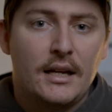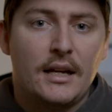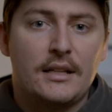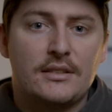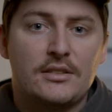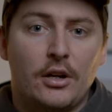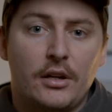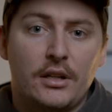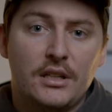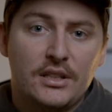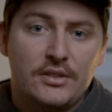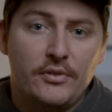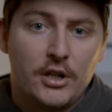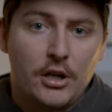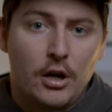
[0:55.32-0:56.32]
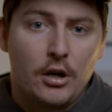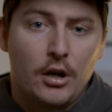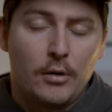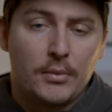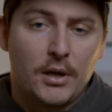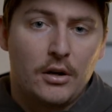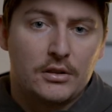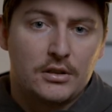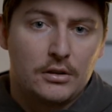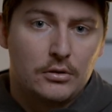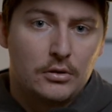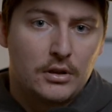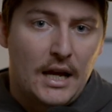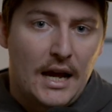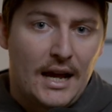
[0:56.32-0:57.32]
And so in this video, I'm going to
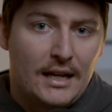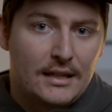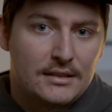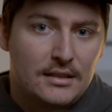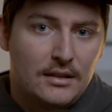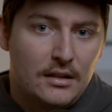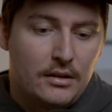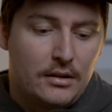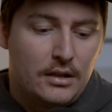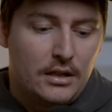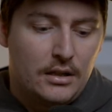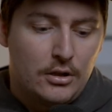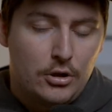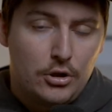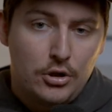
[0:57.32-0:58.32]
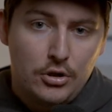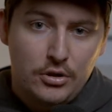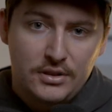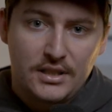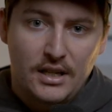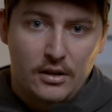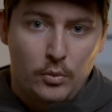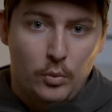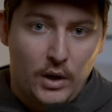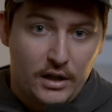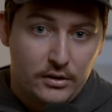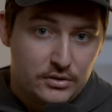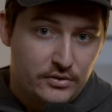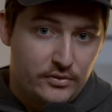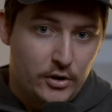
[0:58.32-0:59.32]
look at the New South
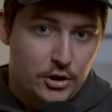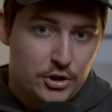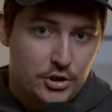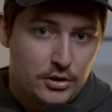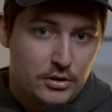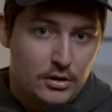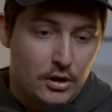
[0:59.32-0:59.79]
Wales version